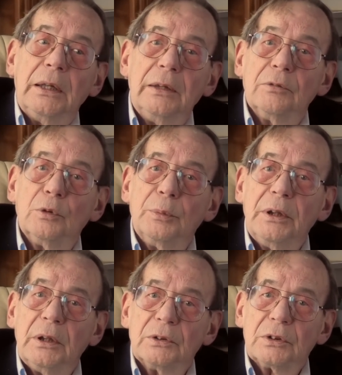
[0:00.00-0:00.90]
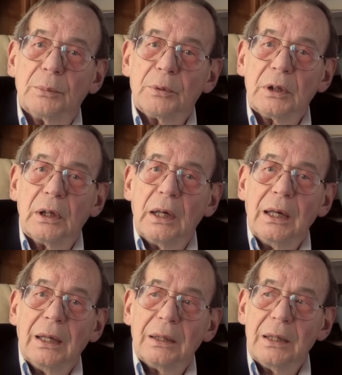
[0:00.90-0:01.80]
evil being something
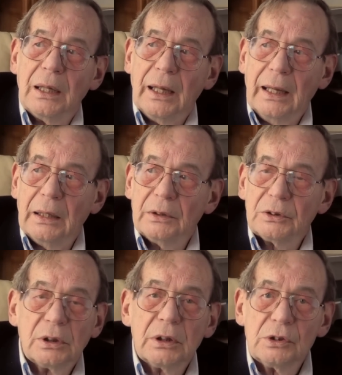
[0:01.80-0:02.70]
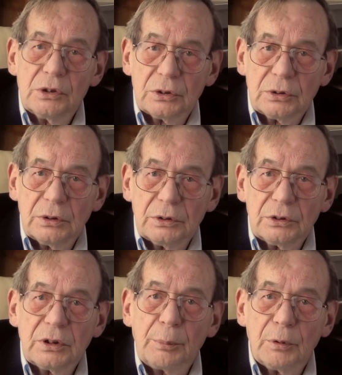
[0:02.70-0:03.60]
that has an existence
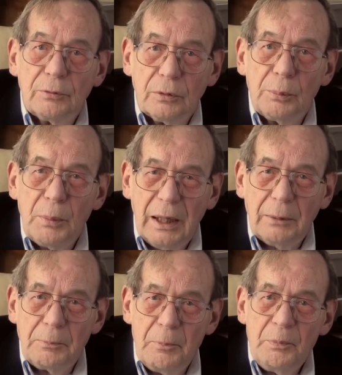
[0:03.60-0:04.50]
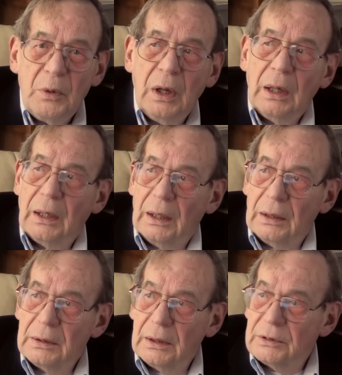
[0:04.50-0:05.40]
separate from man,
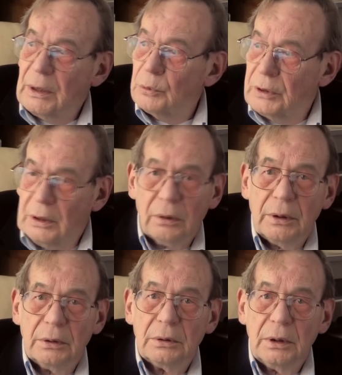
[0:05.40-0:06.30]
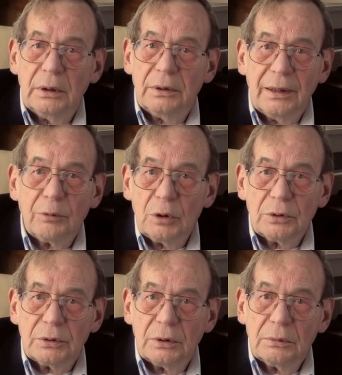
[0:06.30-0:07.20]
that's out there in
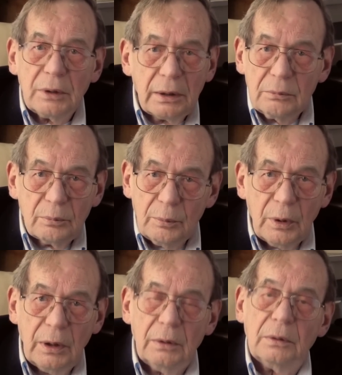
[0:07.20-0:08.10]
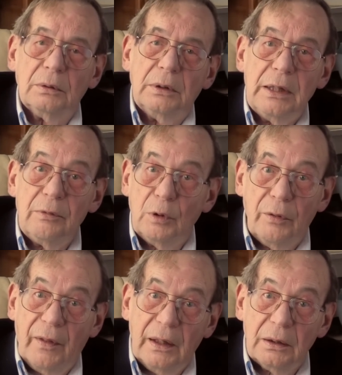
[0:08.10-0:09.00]
devils and evil
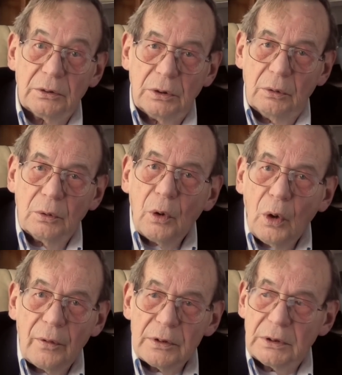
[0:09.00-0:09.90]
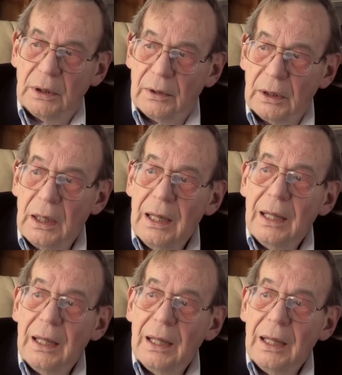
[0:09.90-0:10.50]
things and all of this kind of thing.